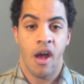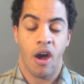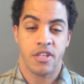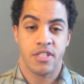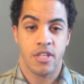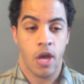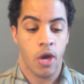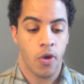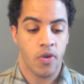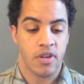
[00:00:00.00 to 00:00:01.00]

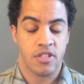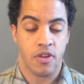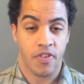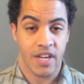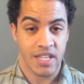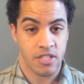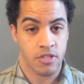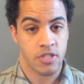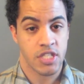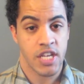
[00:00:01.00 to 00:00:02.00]
Also, don't forget
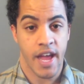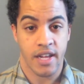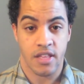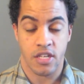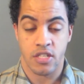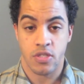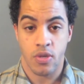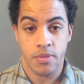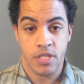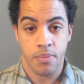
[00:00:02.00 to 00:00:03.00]
to check the
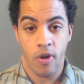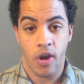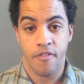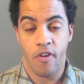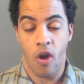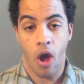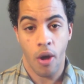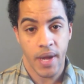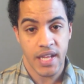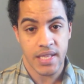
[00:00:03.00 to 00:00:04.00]
description bar for all
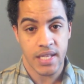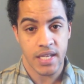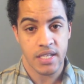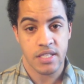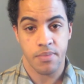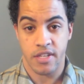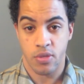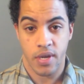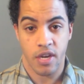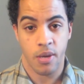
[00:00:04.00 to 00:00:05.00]
my links, my
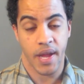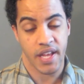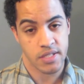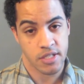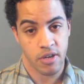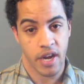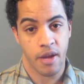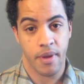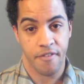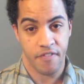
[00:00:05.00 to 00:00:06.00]
Twitter, my
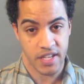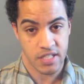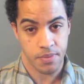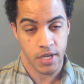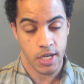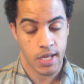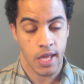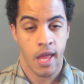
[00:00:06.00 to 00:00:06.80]
Instagram, my Facebook.